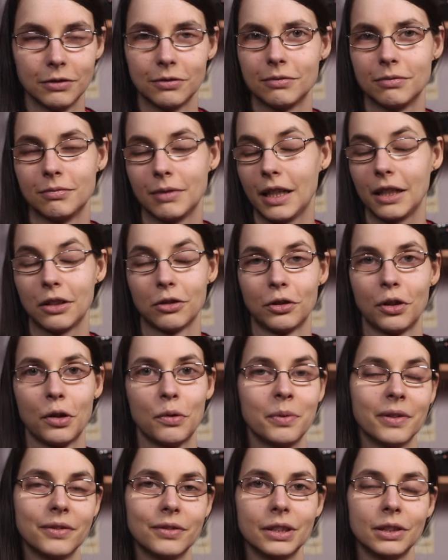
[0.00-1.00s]
If I don't
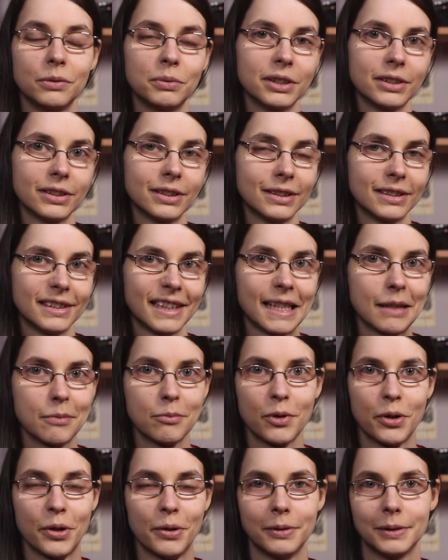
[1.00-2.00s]
know whether it was the
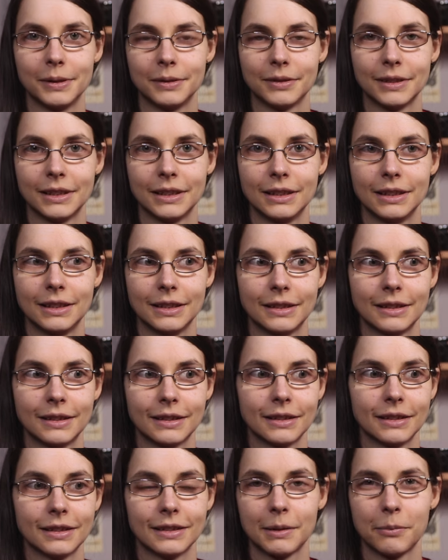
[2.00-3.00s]
same or whether
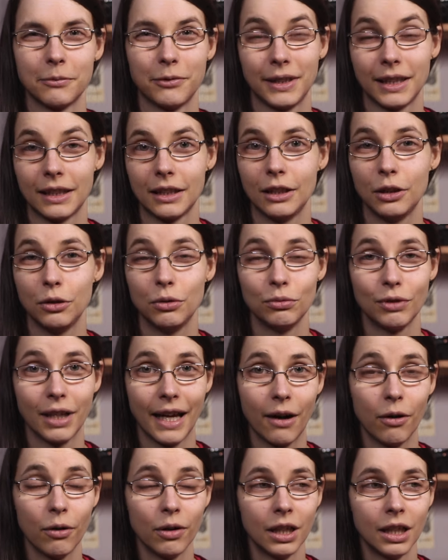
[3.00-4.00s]
it's something new
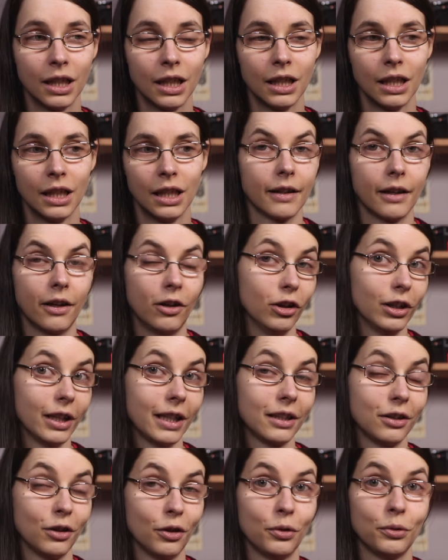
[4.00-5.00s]
now. All
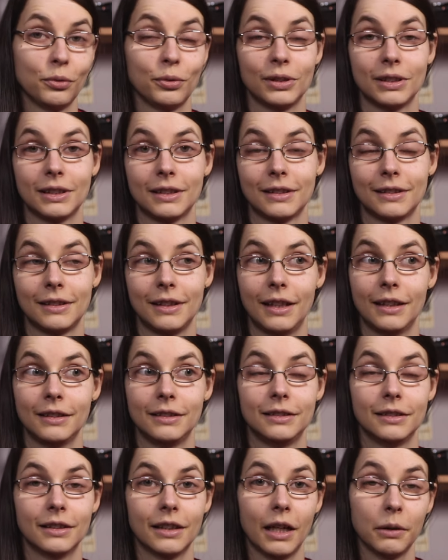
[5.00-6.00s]
I know is
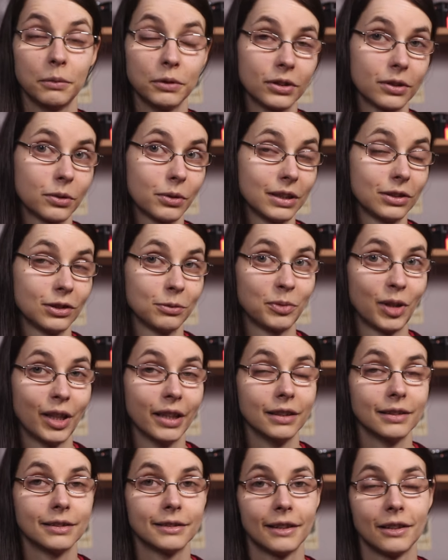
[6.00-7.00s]
that I was quite
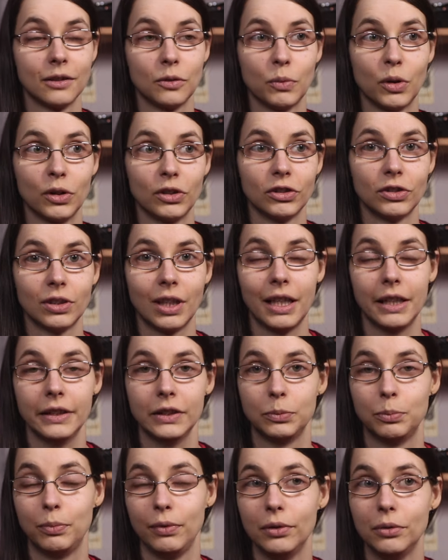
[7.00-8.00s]
surprised that it was
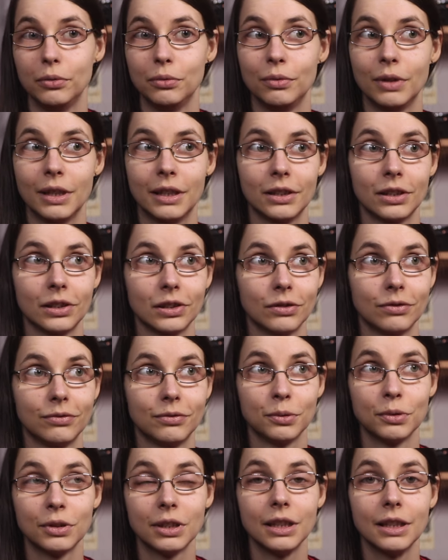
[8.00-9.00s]
as blue as
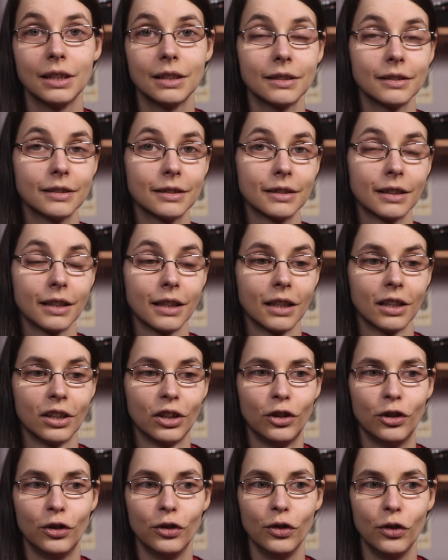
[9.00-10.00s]
Fuji is.
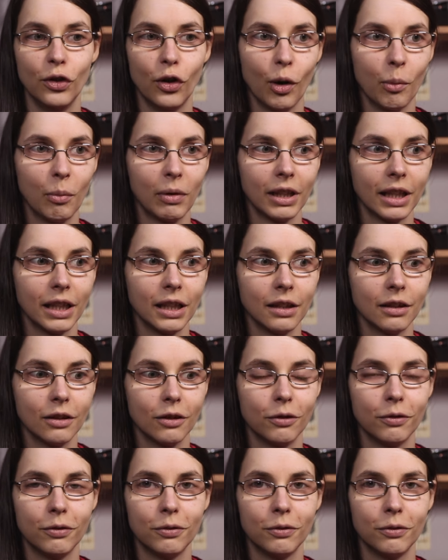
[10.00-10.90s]
Normally a